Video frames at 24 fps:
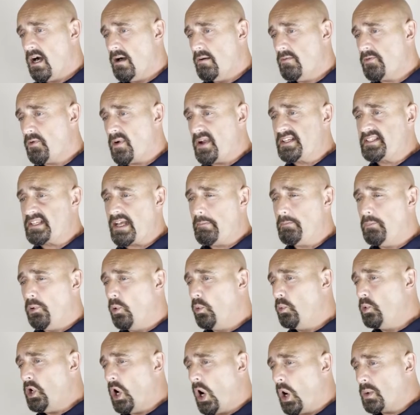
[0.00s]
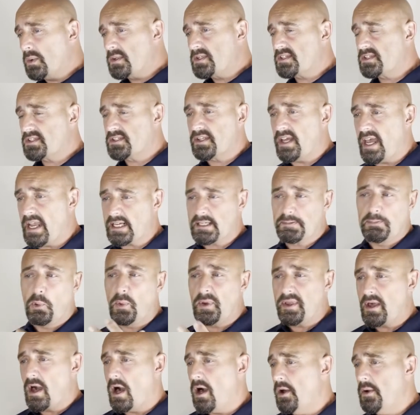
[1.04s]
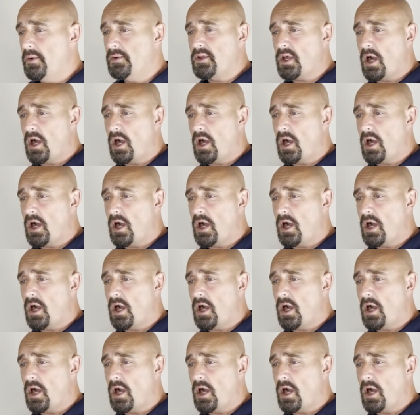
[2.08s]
For example, logs, exploit code